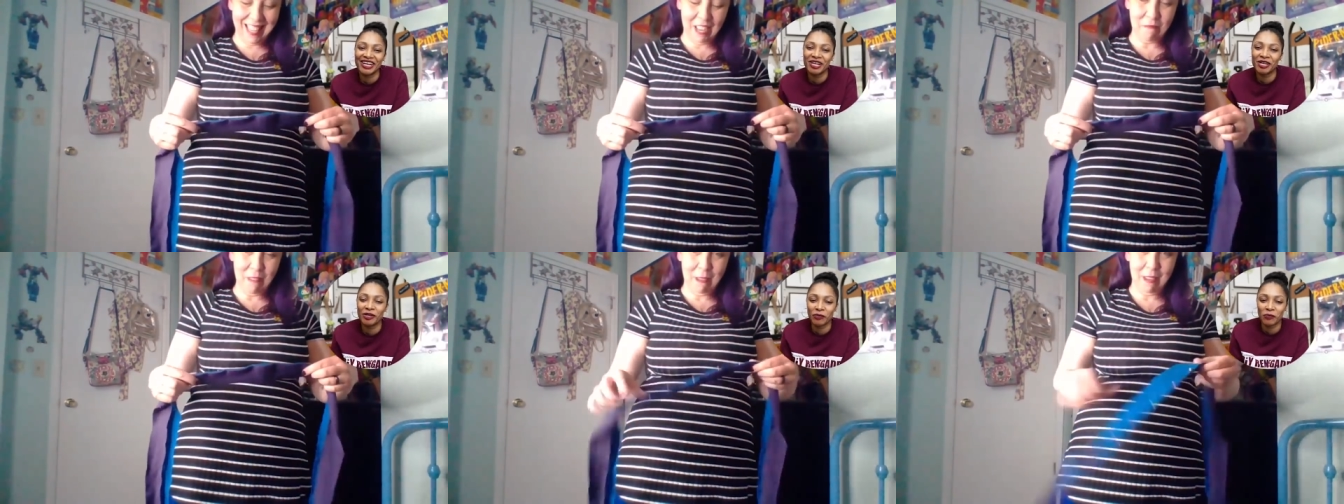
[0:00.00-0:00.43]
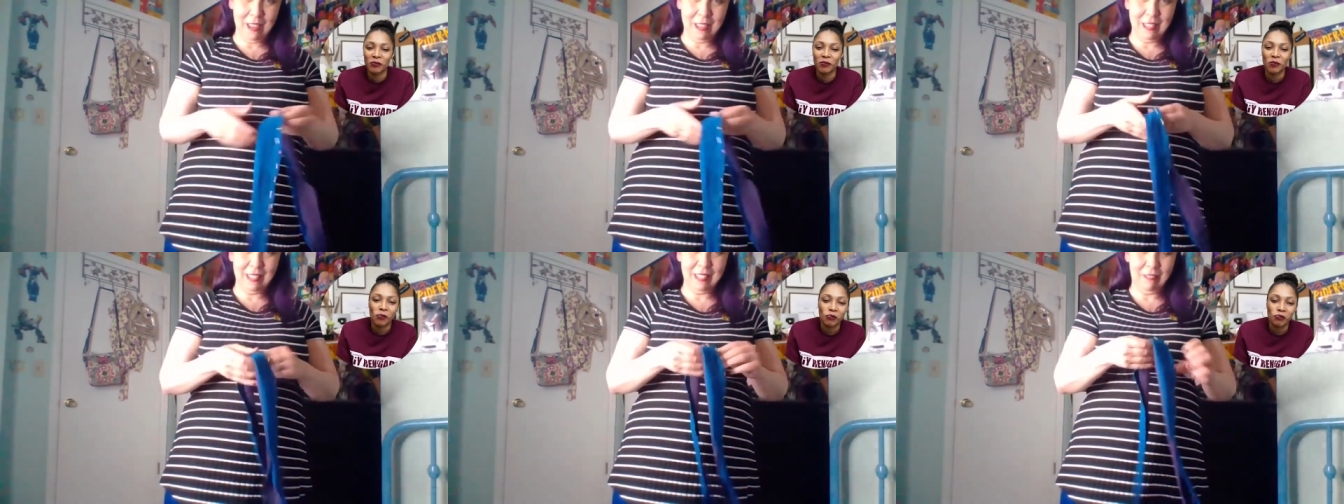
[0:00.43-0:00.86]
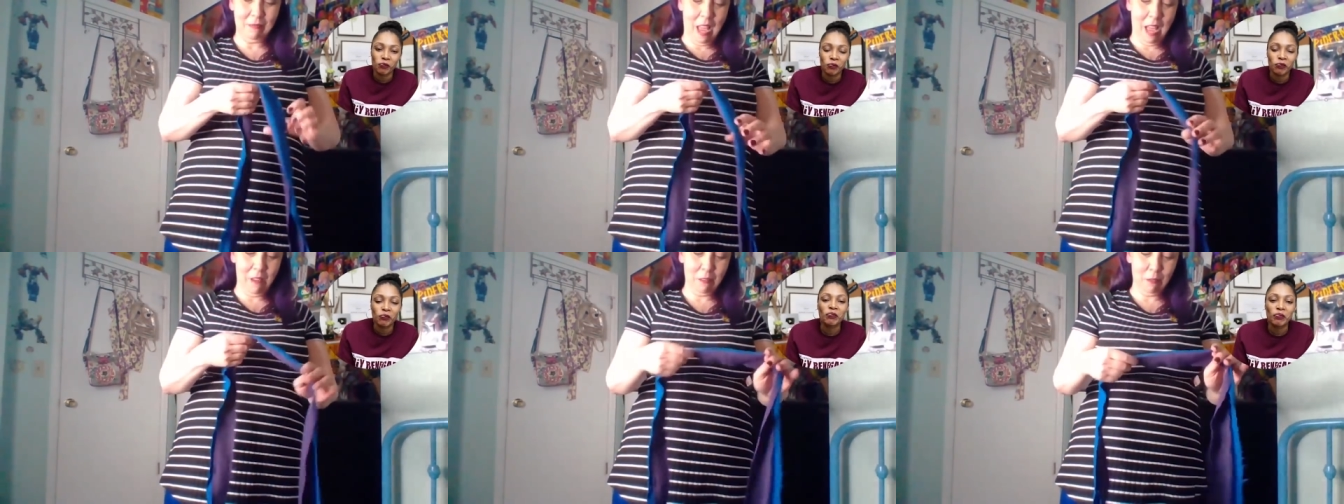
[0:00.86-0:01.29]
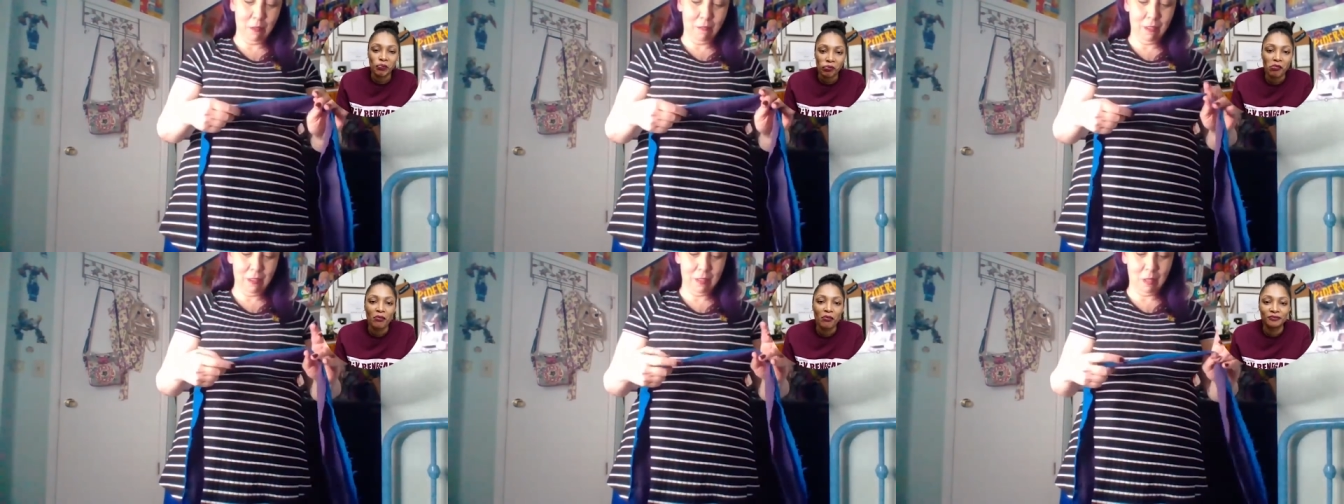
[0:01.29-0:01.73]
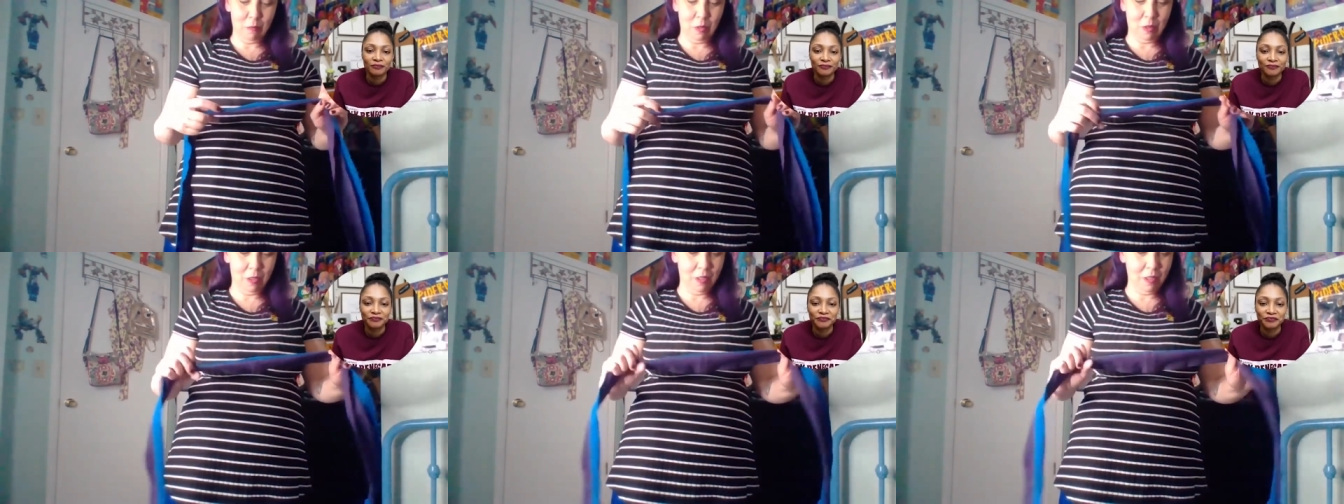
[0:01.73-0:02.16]
I was like, maybe I'll just have it
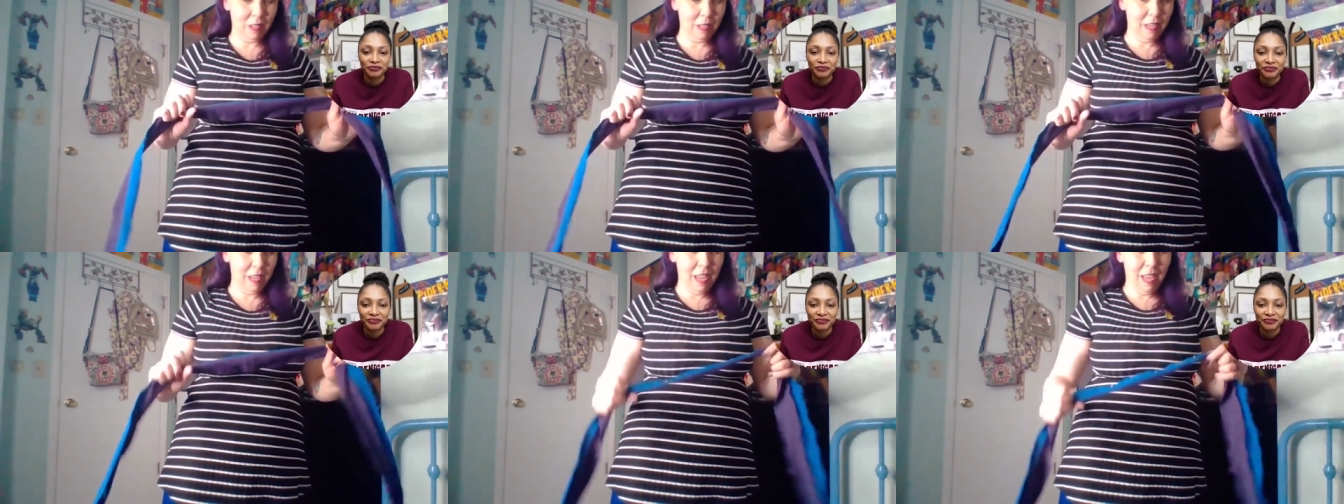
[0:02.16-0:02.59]
reversible.